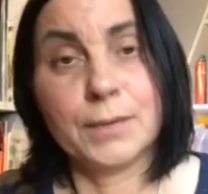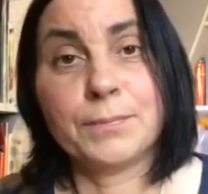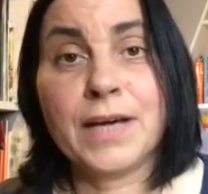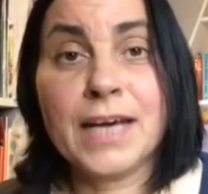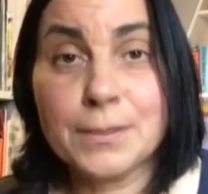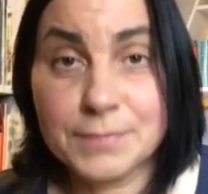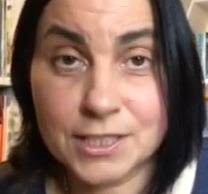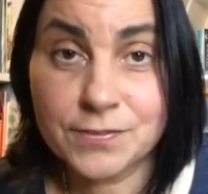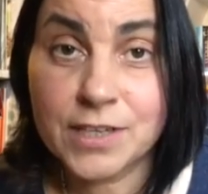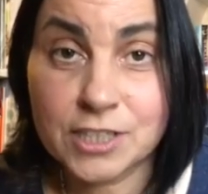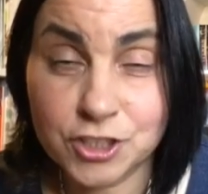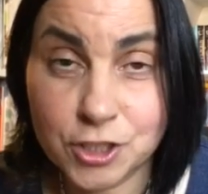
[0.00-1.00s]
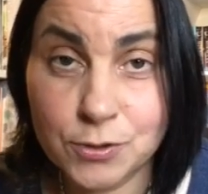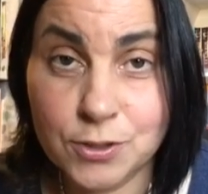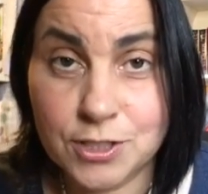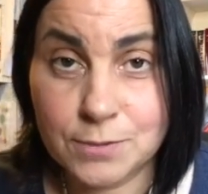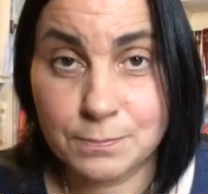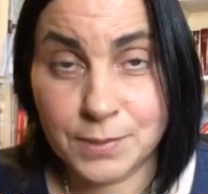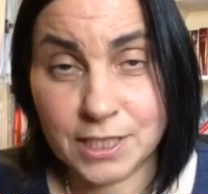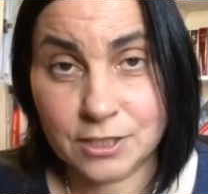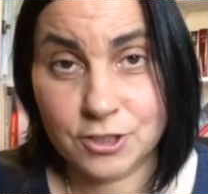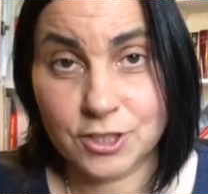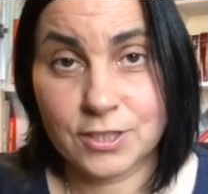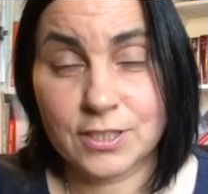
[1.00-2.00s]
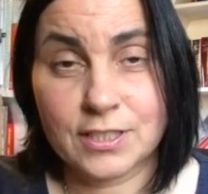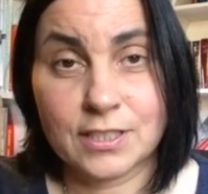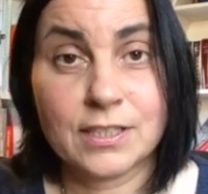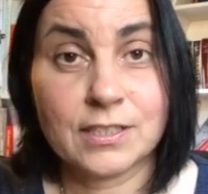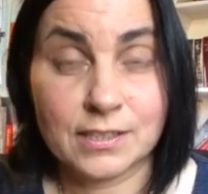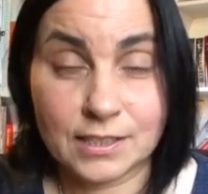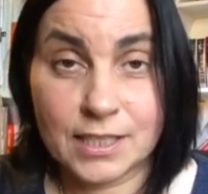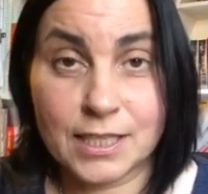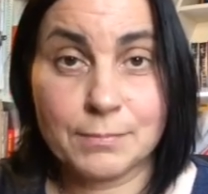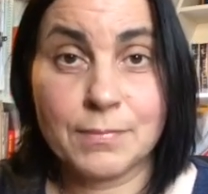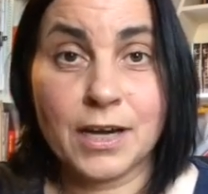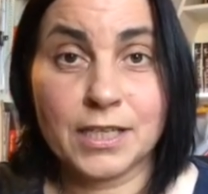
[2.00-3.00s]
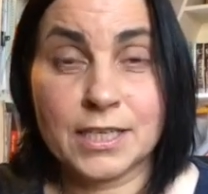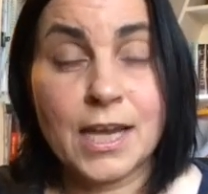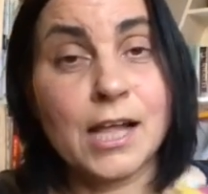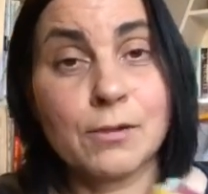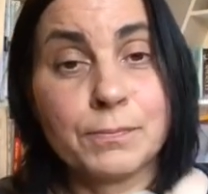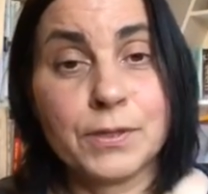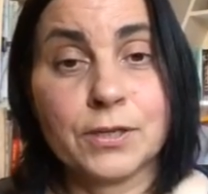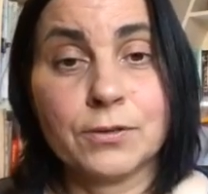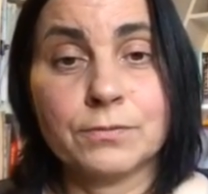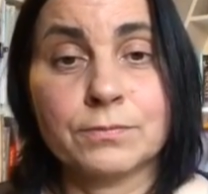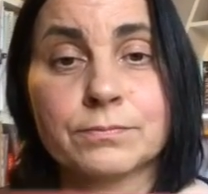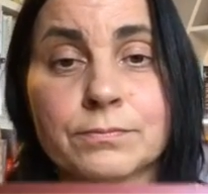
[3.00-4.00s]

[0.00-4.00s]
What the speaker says: Perhaps if I show you some pictures, it might help you.